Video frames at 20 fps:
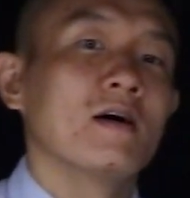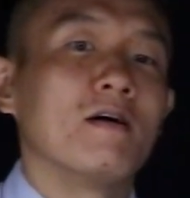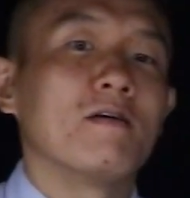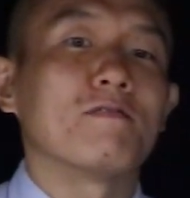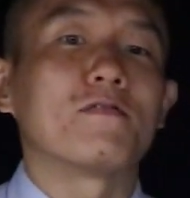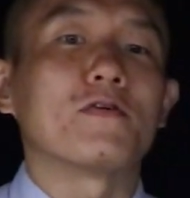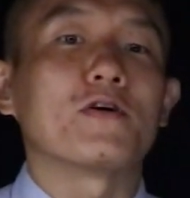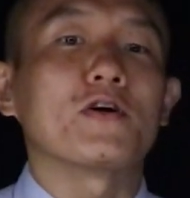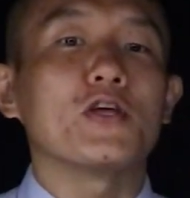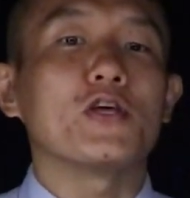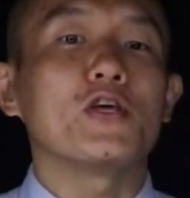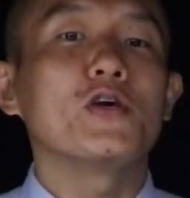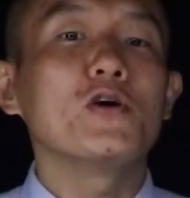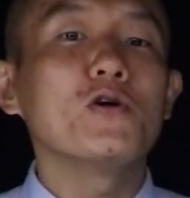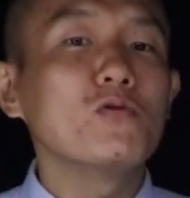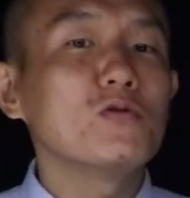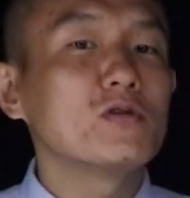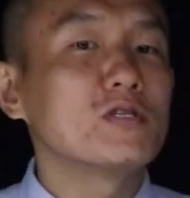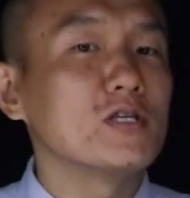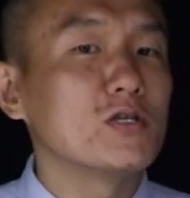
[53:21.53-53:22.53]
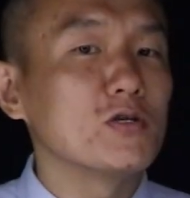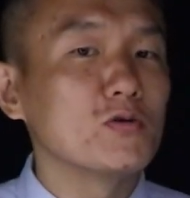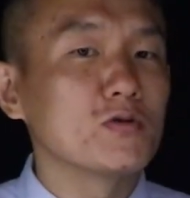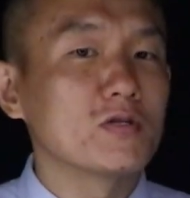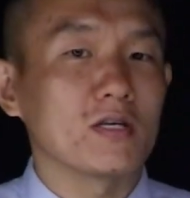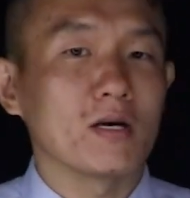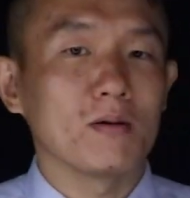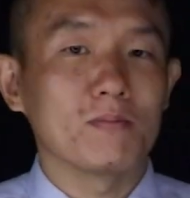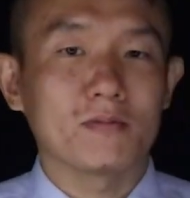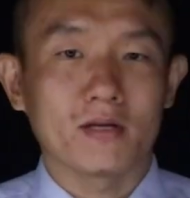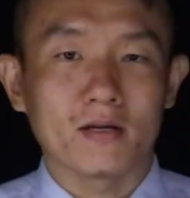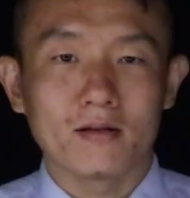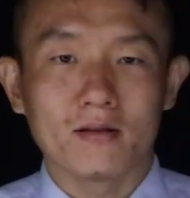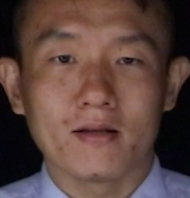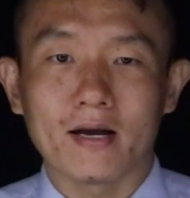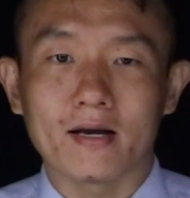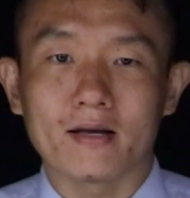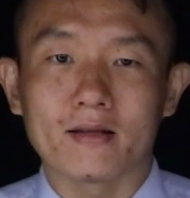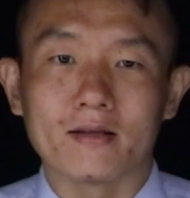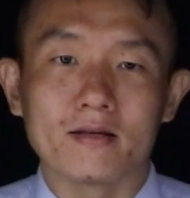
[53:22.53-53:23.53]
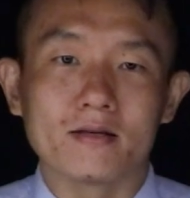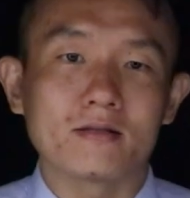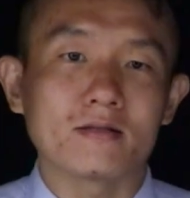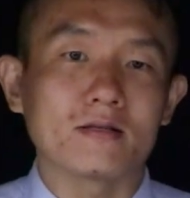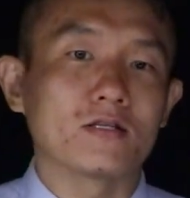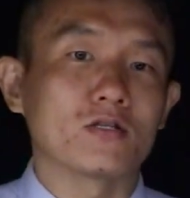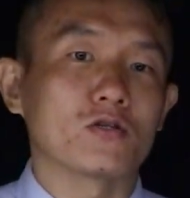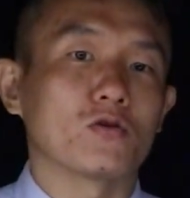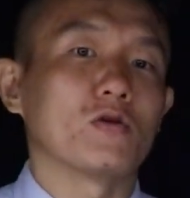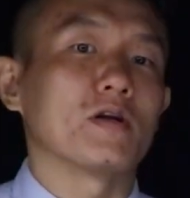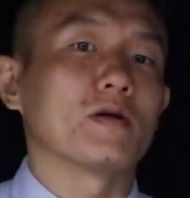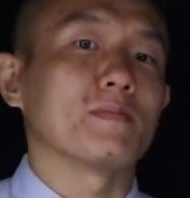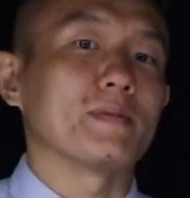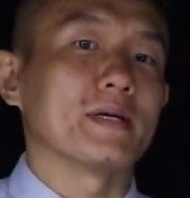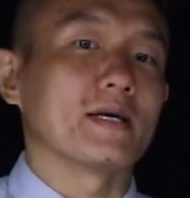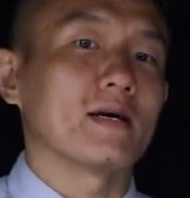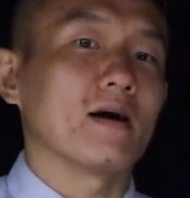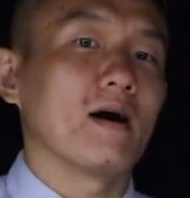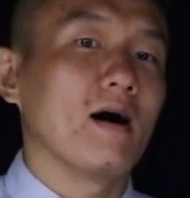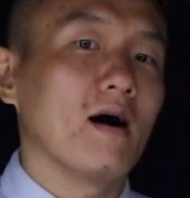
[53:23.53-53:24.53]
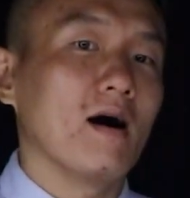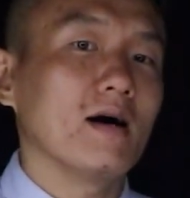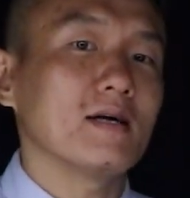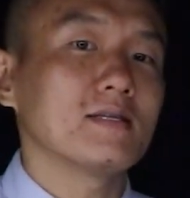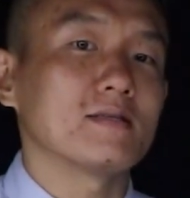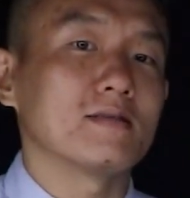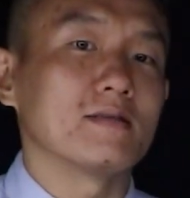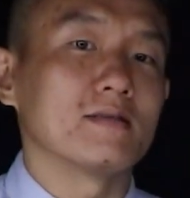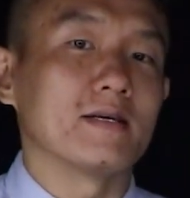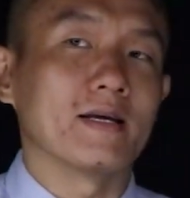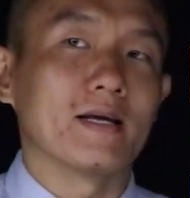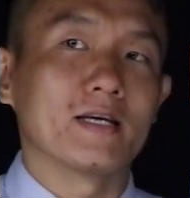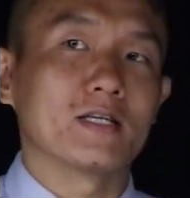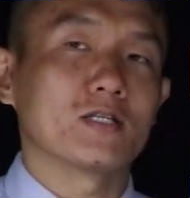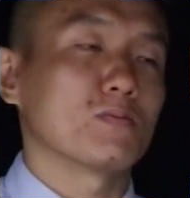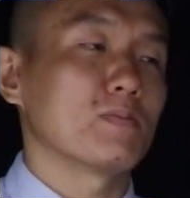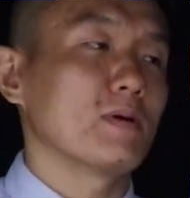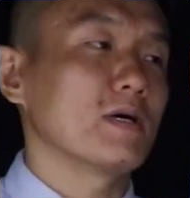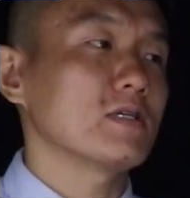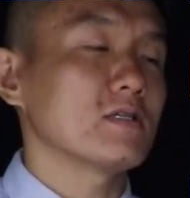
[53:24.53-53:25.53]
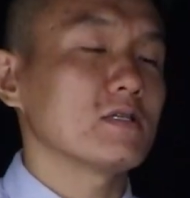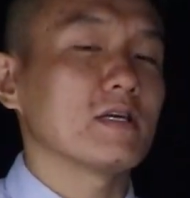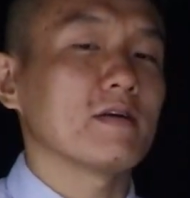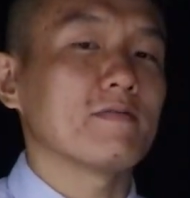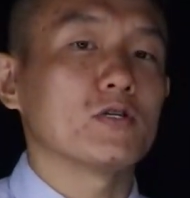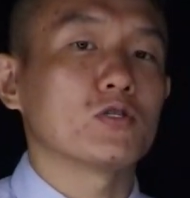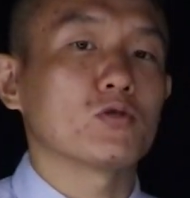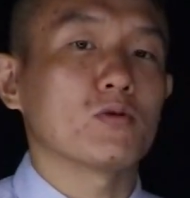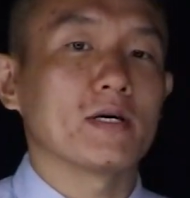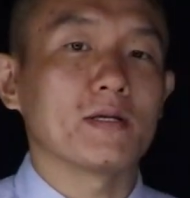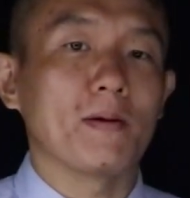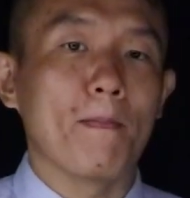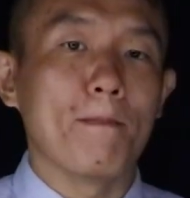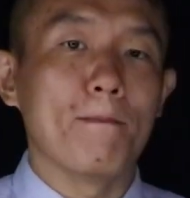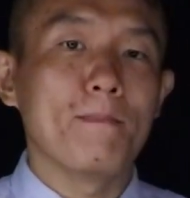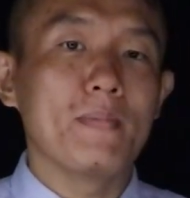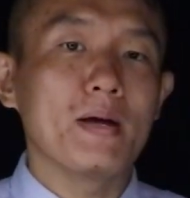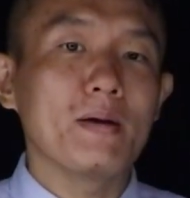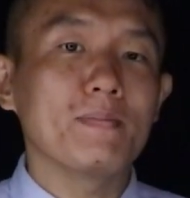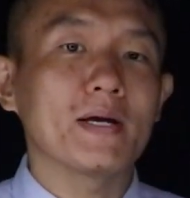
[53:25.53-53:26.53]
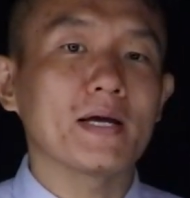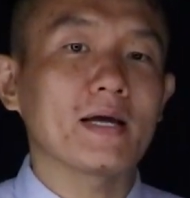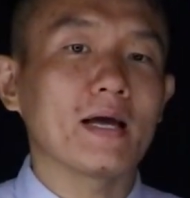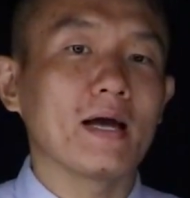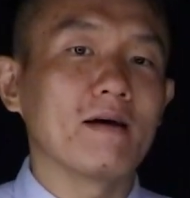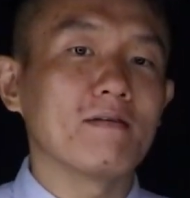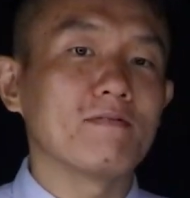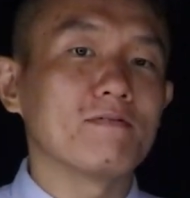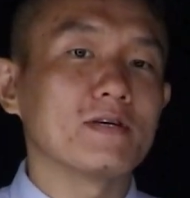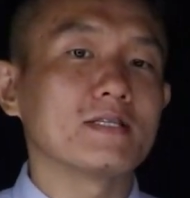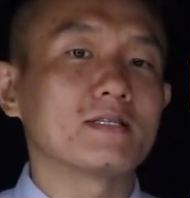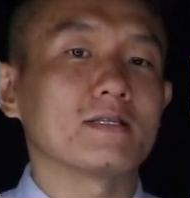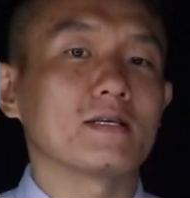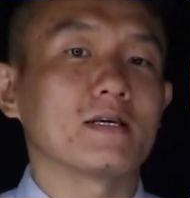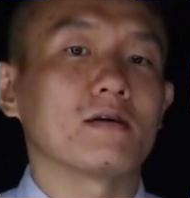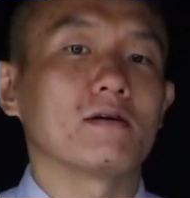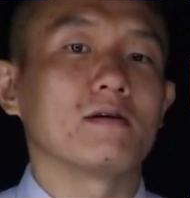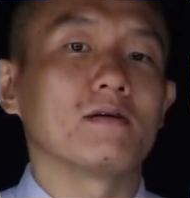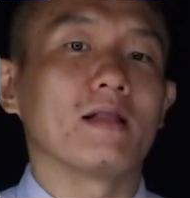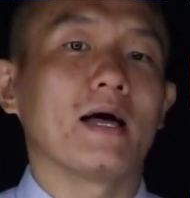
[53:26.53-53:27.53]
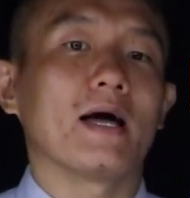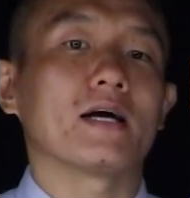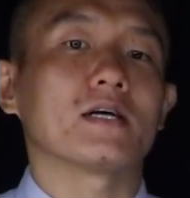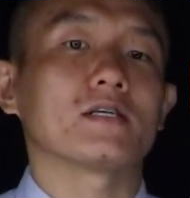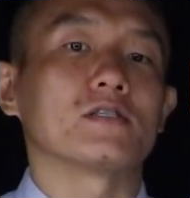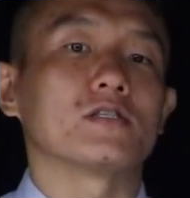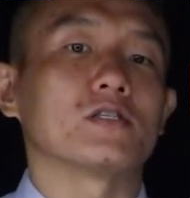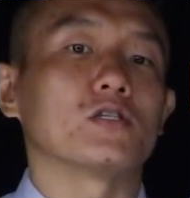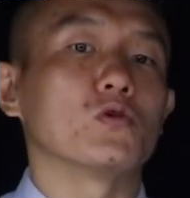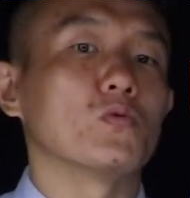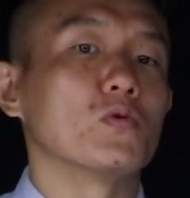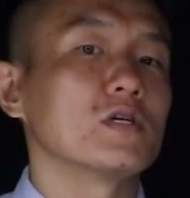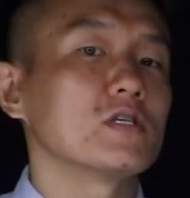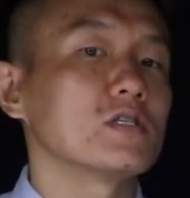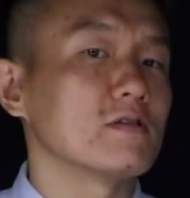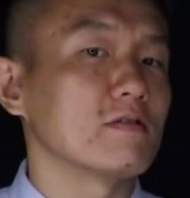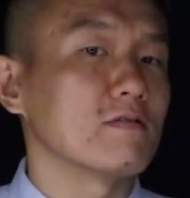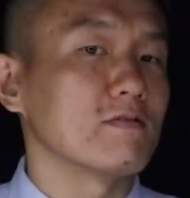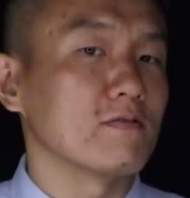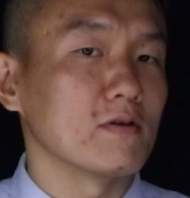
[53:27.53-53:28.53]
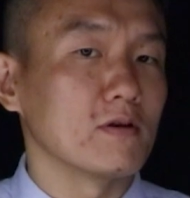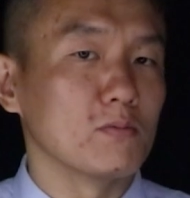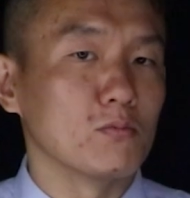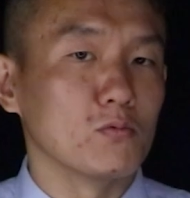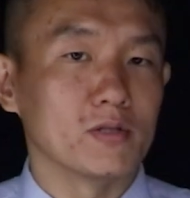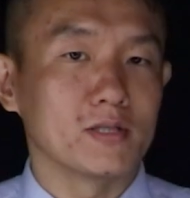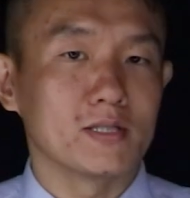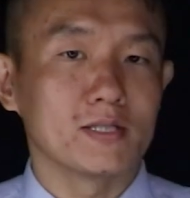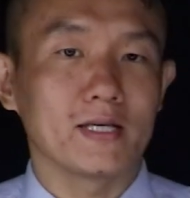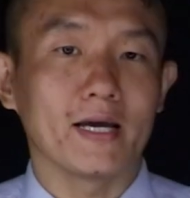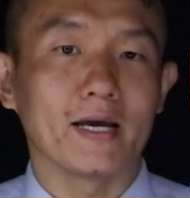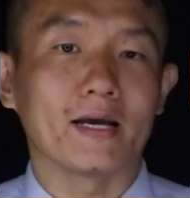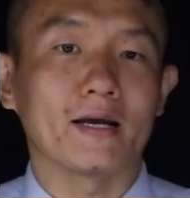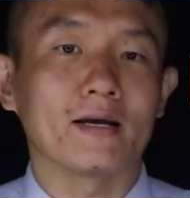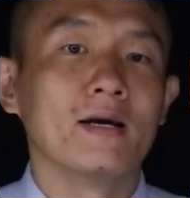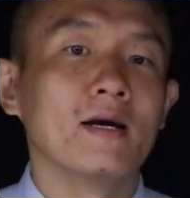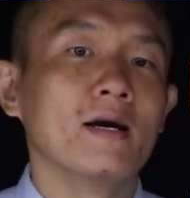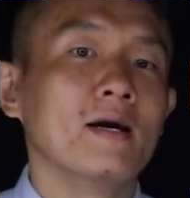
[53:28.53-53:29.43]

for you to do something like this is going to be costly, especially if you're trying to mimic every single action you wish the firm would take.